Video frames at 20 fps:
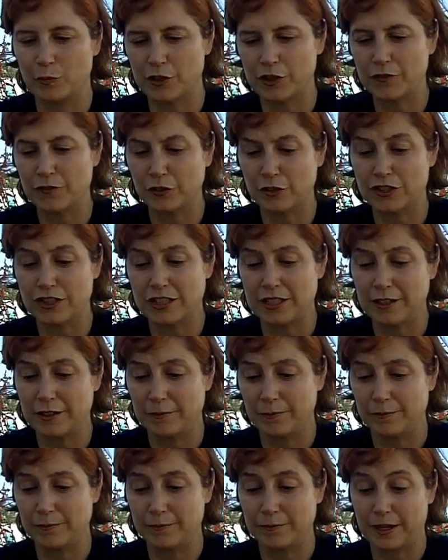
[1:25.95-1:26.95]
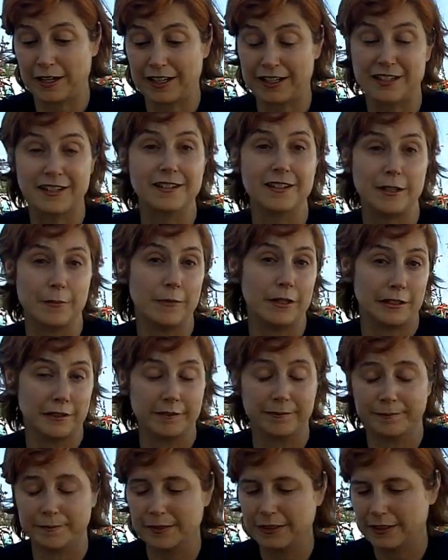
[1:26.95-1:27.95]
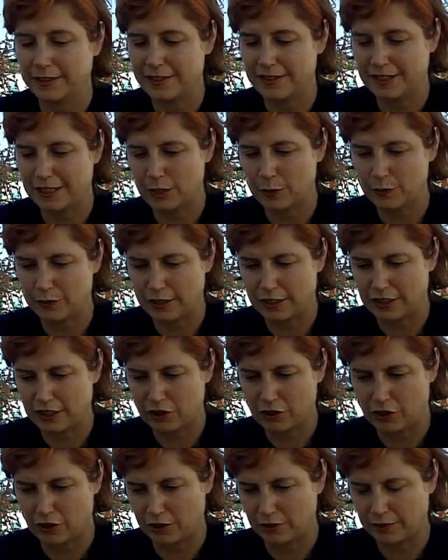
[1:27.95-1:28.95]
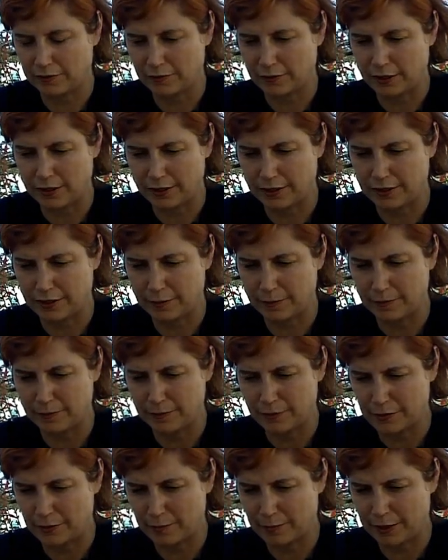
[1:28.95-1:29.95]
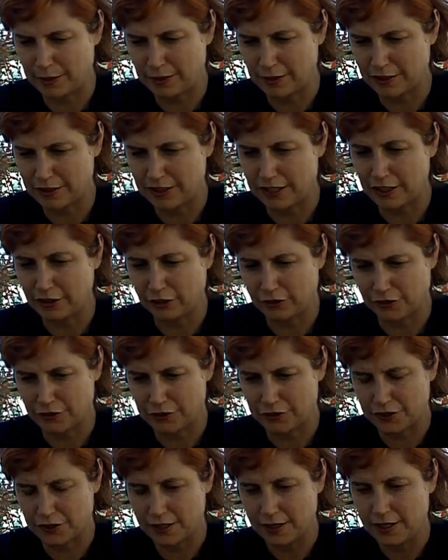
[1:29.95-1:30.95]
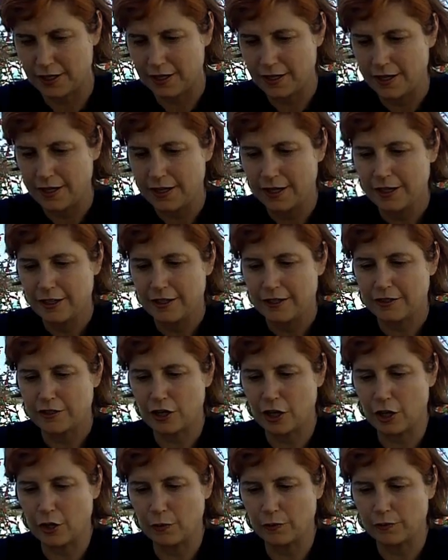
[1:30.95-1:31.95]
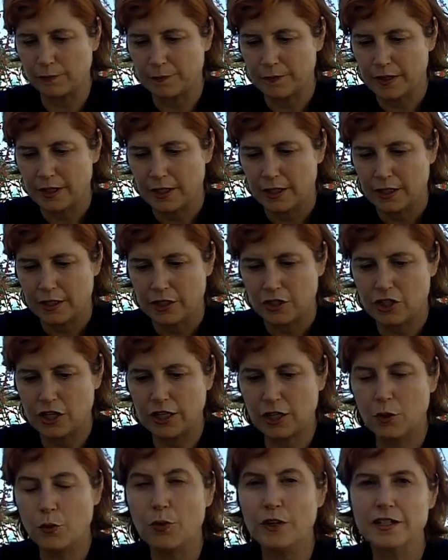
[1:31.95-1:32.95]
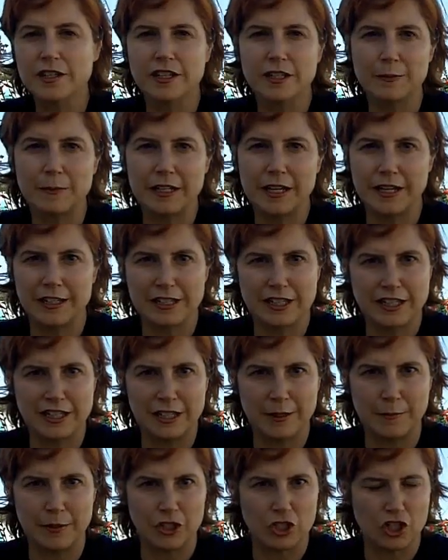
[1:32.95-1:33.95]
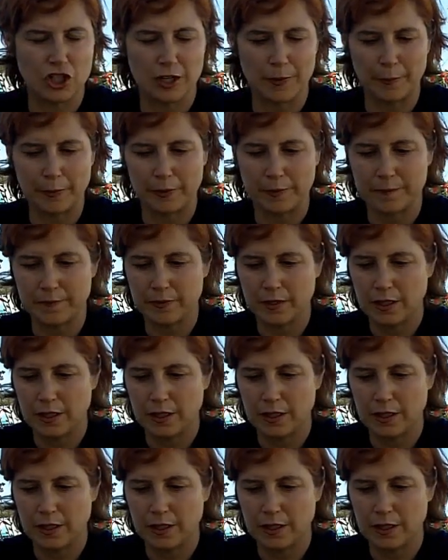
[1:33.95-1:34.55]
wonderful seamen, because that's what it's called, to be sailors. So Jake quizzes me on seamanship.